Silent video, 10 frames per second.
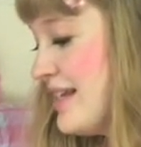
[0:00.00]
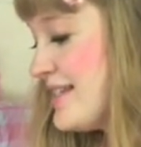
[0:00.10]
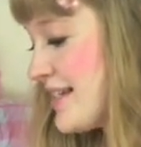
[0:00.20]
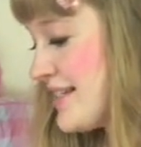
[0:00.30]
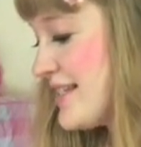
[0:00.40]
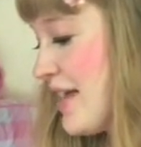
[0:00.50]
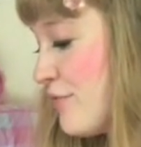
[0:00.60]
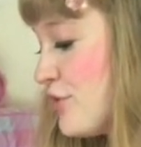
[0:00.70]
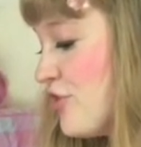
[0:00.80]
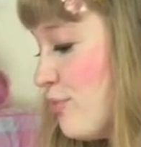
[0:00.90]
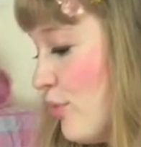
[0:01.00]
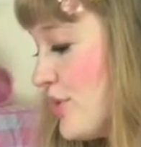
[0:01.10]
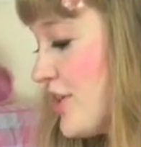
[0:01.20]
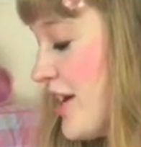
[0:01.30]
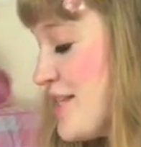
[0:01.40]
67. You
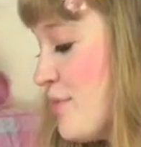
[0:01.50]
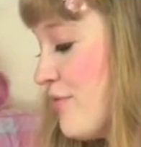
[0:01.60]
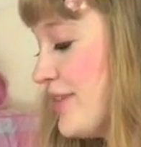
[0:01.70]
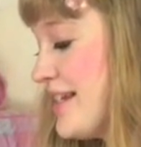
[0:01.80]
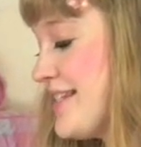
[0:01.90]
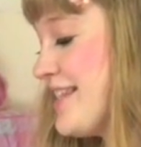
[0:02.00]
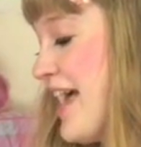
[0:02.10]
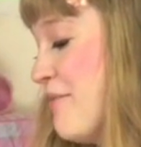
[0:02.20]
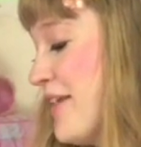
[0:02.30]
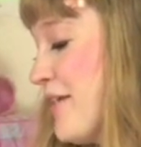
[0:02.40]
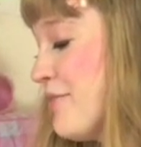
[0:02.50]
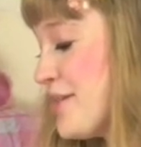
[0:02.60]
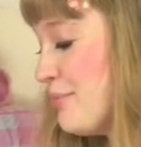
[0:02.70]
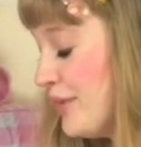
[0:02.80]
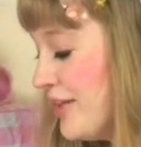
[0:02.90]
bought an item on release day when it was
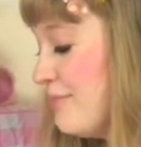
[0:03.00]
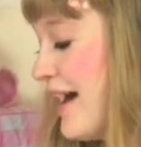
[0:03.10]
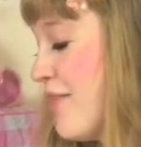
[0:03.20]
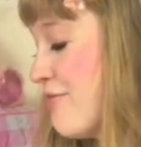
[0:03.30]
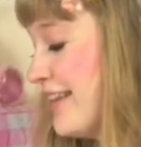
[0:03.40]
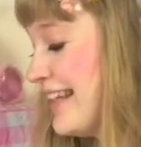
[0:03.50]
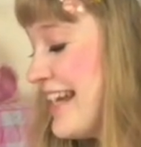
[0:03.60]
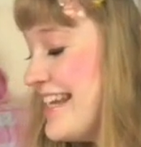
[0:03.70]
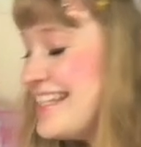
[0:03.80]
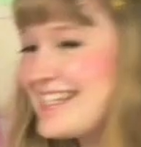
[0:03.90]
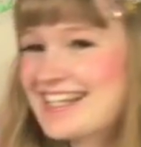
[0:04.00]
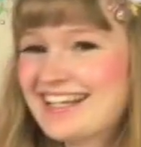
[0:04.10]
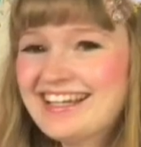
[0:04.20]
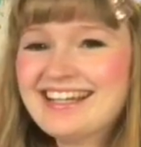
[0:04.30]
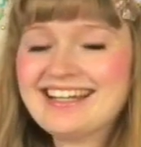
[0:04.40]
a bloodbath release.
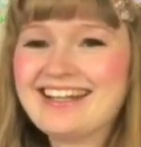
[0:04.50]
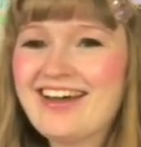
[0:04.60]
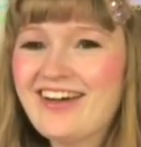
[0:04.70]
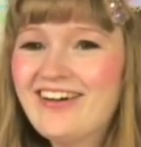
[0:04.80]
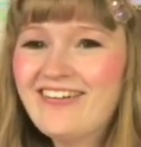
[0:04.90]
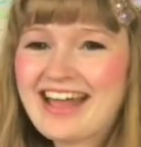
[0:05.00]
No, I